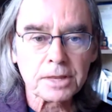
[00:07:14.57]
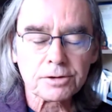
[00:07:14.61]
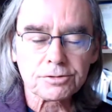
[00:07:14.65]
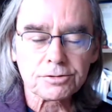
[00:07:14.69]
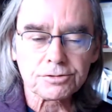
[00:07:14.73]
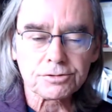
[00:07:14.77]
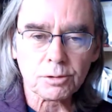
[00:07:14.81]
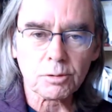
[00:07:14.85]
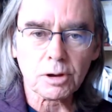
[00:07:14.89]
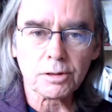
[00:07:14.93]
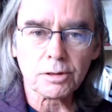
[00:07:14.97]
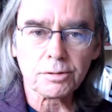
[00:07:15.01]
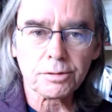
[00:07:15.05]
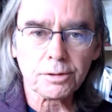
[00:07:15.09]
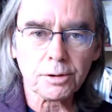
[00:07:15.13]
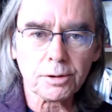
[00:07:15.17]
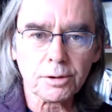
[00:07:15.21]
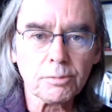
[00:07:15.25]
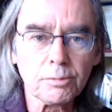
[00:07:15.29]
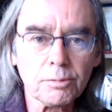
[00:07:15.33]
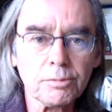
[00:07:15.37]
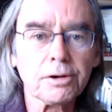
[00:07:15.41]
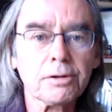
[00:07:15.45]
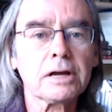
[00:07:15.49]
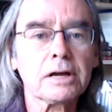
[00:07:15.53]
So although
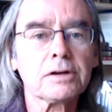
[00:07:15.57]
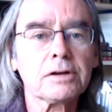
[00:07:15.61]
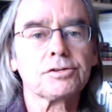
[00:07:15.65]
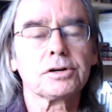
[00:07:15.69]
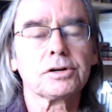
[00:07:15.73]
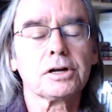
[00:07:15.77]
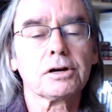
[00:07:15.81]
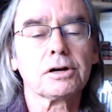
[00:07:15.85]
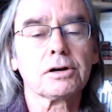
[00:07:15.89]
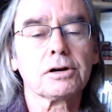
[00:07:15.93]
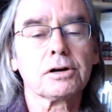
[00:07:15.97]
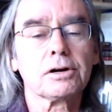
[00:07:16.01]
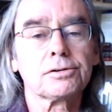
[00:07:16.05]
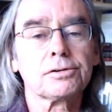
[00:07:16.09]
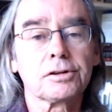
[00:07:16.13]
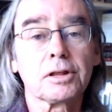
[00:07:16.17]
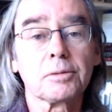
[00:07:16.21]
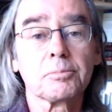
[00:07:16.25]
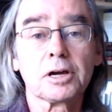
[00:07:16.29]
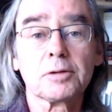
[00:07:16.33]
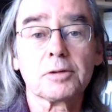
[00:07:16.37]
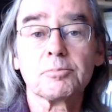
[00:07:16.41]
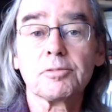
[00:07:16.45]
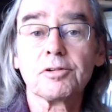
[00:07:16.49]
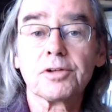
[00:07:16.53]
they're engineers and
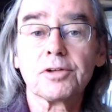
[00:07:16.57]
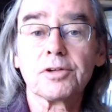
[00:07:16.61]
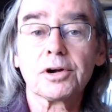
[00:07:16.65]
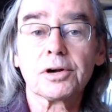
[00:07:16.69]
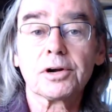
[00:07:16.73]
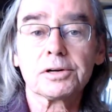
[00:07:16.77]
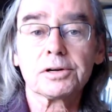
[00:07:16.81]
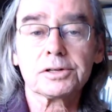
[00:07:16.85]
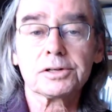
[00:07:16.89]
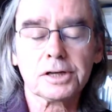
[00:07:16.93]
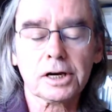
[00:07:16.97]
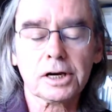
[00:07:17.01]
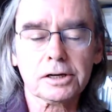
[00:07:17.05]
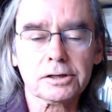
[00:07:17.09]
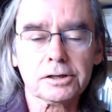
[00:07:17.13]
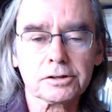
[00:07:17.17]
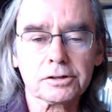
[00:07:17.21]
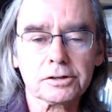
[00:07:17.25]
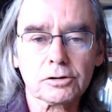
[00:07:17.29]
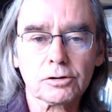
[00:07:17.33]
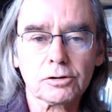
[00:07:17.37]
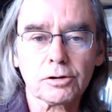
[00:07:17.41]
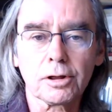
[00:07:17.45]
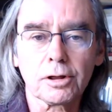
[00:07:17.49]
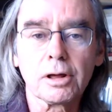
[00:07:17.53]
they might be very
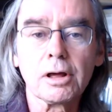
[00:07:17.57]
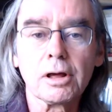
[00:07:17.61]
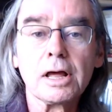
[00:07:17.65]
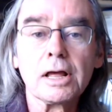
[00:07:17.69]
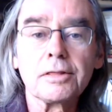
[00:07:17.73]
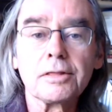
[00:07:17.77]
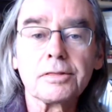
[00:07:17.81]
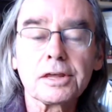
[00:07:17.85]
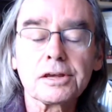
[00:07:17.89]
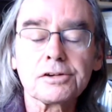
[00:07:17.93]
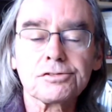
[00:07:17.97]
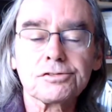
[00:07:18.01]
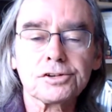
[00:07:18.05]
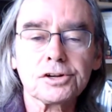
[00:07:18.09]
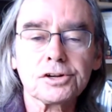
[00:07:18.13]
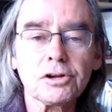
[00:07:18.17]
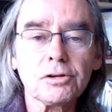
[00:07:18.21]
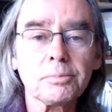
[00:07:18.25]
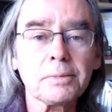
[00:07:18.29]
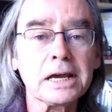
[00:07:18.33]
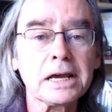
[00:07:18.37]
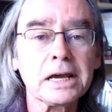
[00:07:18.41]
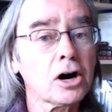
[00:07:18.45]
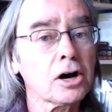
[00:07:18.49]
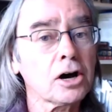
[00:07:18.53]
technical, they still
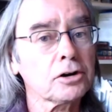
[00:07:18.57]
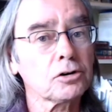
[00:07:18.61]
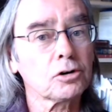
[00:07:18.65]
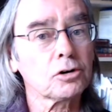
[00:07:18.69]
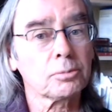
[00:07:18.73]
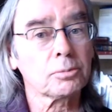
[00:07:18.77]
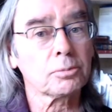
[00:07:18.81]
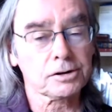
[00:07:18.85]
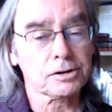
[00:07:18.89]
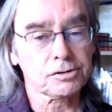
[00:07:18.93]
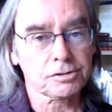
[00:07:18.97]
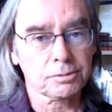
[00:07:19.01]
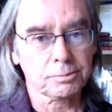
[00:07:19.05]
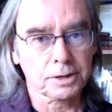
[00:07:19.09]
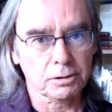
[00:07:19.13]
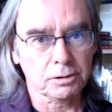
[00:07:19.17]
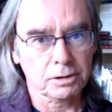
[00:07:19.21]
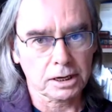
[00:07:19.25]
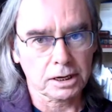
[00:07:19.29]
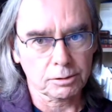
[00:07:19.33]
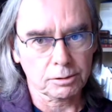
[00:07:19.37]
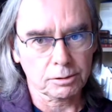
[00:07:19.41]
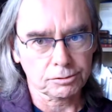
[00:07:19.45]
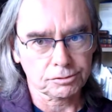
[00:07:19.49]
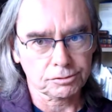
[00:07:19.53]
may not know much
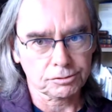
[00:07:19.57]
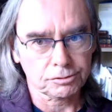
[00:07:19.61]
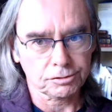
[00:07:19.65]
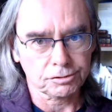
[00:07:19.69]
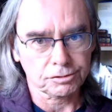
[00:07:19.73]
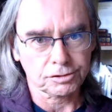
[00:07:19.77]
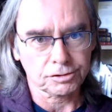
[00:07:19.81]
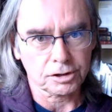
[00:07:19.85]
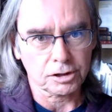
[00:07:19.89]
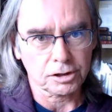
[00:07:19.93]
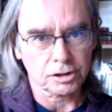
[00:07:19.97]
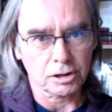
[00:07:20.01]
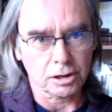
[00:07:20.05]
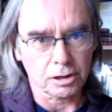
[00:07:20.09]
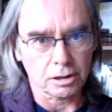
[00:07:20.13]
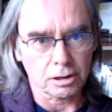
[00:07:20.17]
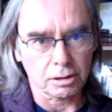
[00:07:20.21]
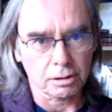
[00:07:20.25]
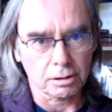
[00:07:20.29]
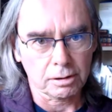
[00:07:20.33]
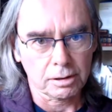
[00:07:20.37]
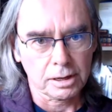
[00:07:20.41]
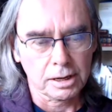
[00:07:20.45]
about houses at all.